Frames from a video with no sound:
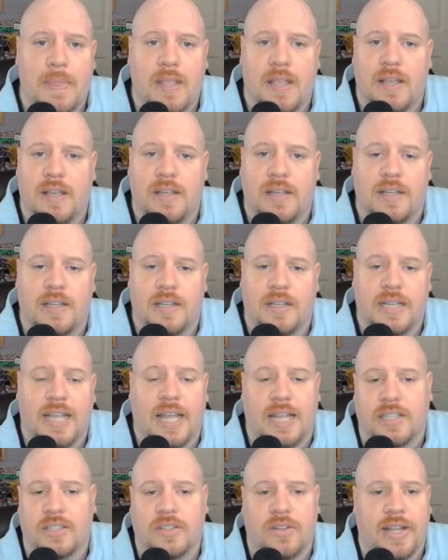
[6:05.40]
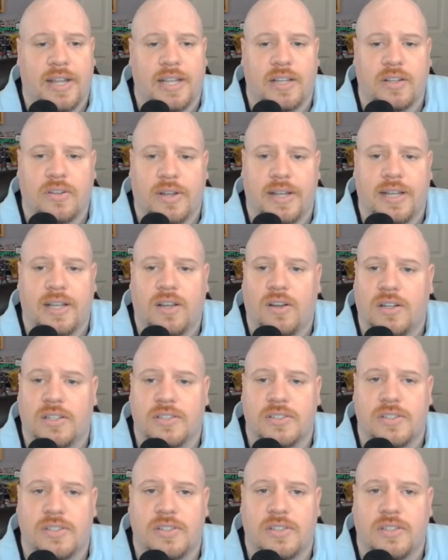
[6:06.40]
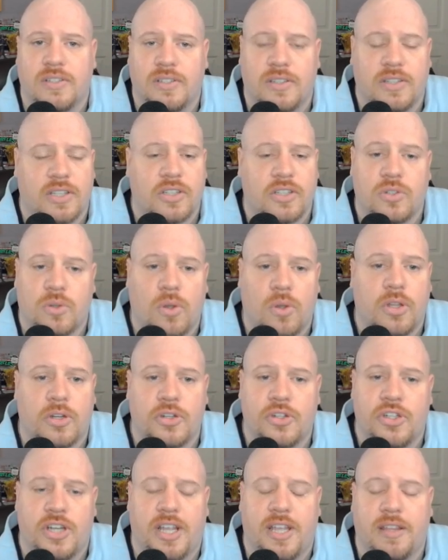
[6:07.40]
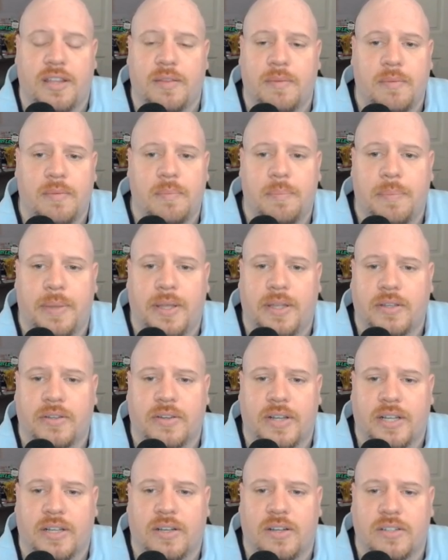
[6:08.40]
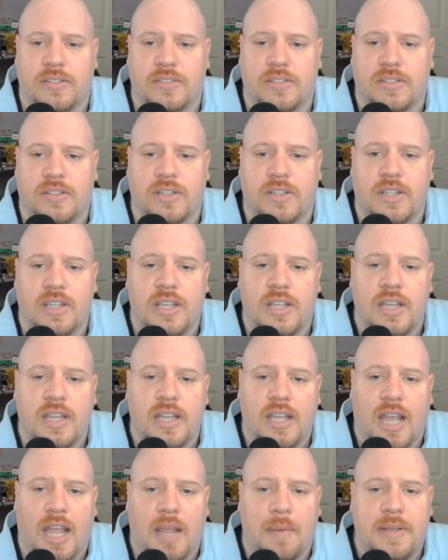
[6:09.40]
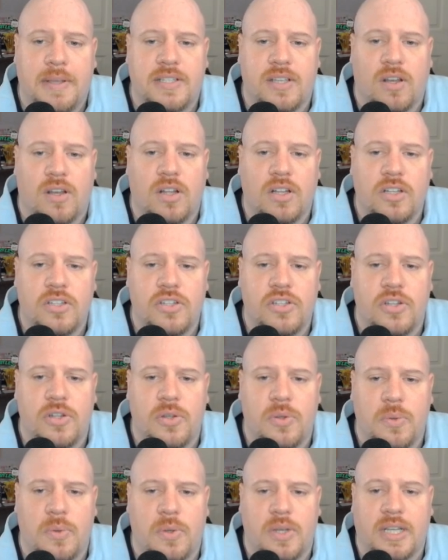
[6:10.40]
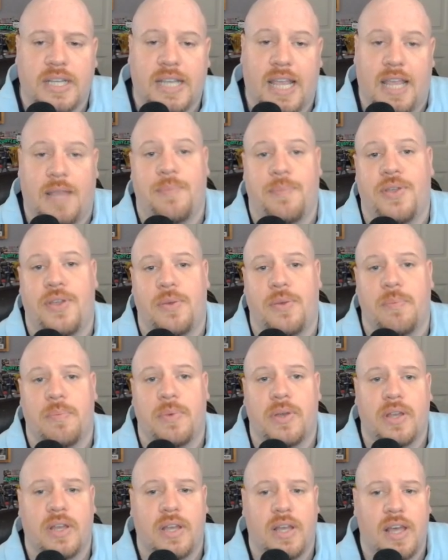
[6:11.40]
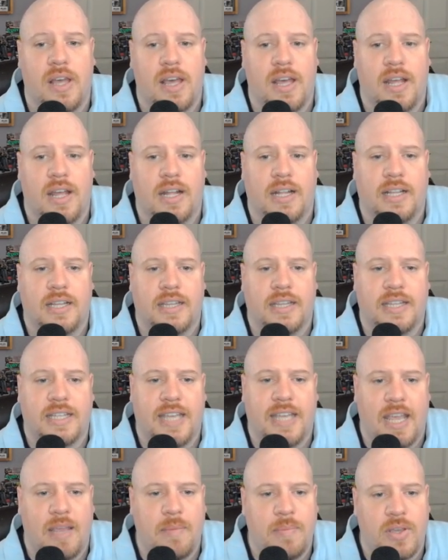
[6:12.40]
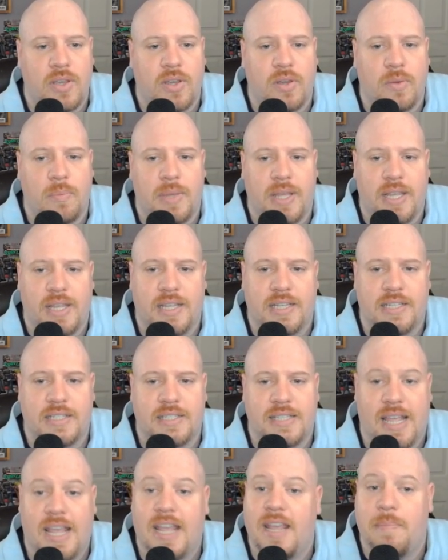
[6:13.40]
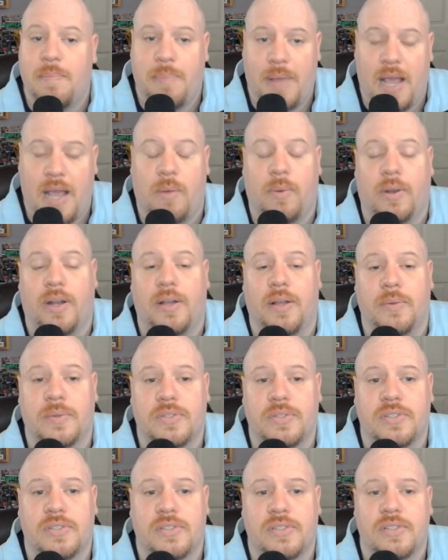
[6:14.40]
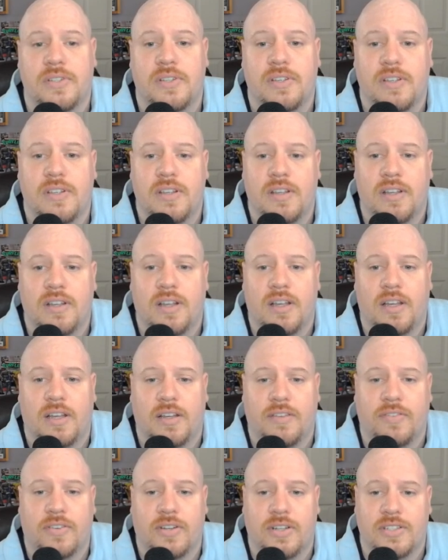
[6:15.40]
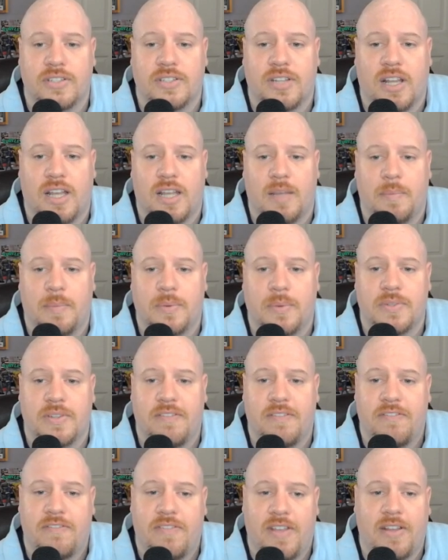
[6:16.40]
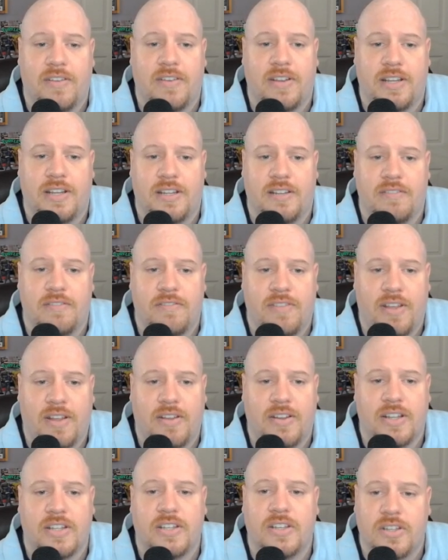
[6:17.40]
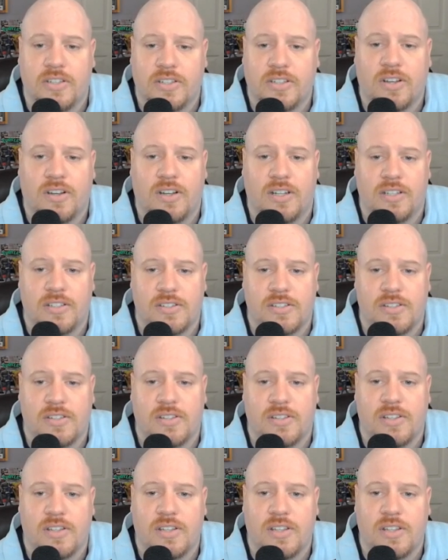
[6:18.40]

Again, great console. The controller shit, but great console. Anyways, on to GameCube. The GameCube is a powerhouse for its time. It was a very, very good console